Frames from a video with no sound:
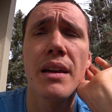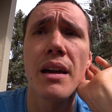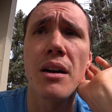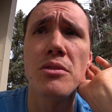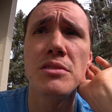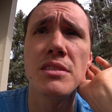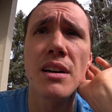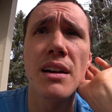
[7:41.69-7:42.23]

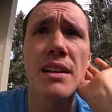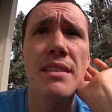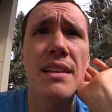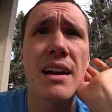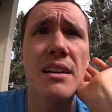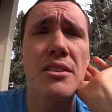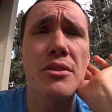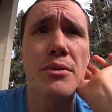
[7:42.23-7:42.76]
was not in
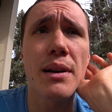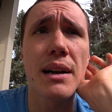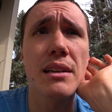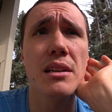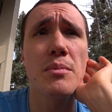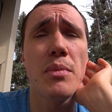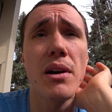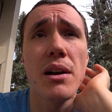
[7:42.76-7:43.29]
that
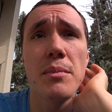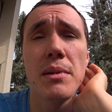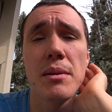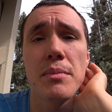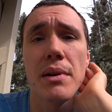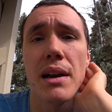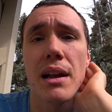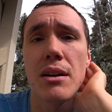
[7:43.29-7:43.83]
direct
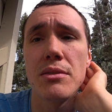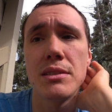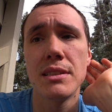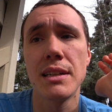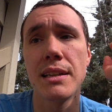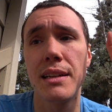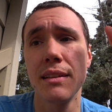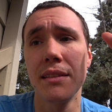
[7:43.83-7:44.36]
department, but I was
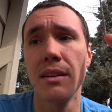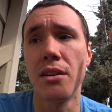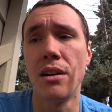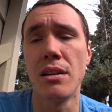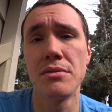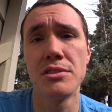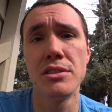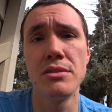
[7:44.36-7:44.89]
like in the
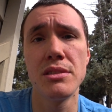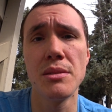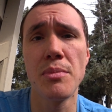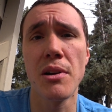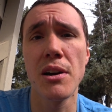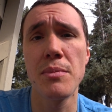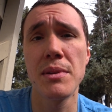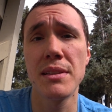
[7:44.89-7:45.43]
offshoot
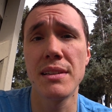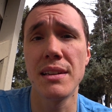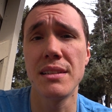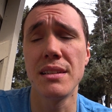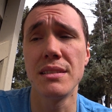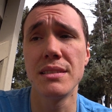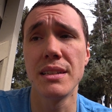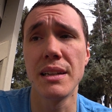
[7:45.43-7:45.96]
department that
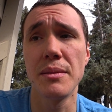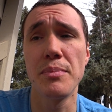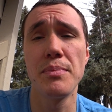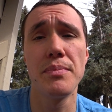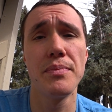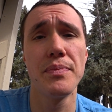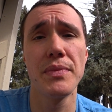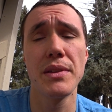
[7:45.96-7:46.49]
does like
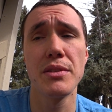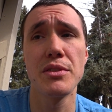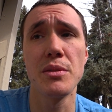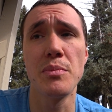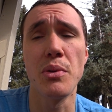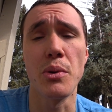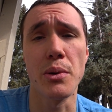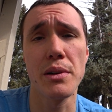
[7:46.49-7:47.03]

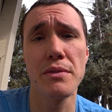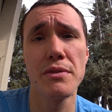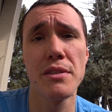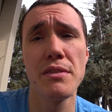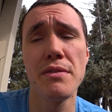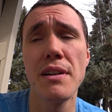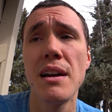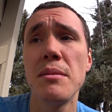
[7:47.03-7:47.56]
support for the
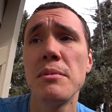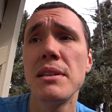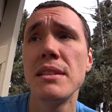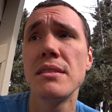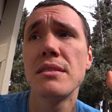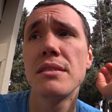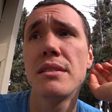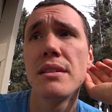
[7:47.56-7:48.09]

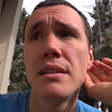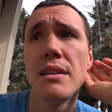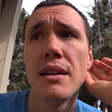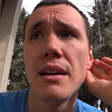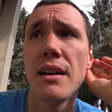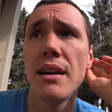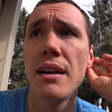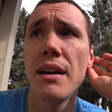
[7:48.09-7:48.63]
families.
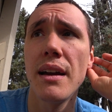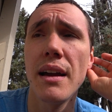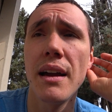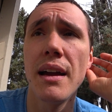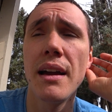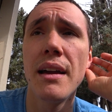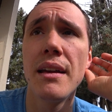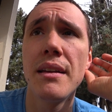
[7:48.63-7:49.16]

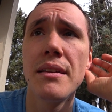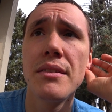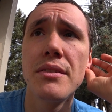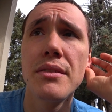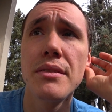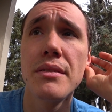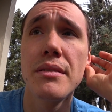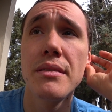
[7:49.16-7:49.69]
And
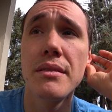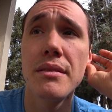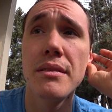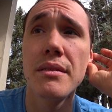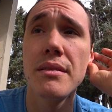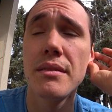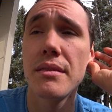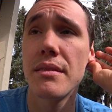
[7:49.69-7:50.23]

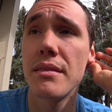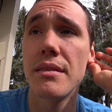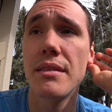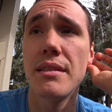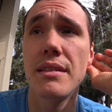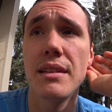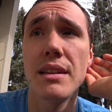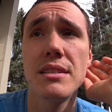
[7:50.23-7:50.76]

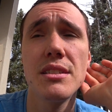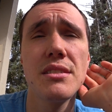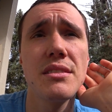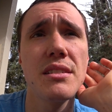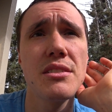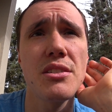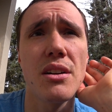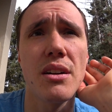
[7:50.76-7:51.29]
it's just
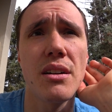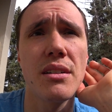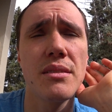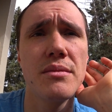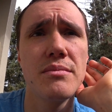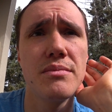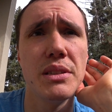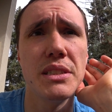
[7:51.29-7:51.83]
such a hard
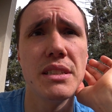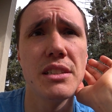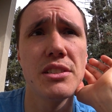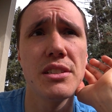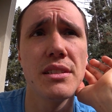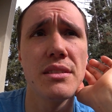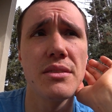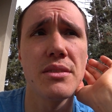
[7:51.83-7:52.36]

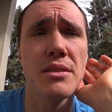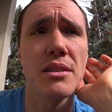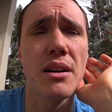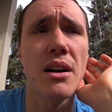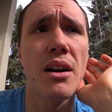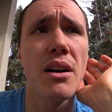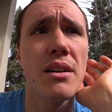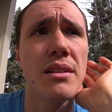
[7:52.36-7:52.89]
position, or
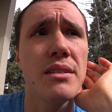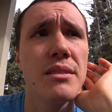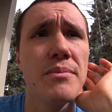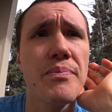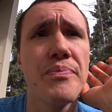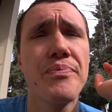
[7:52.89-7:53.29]
a hard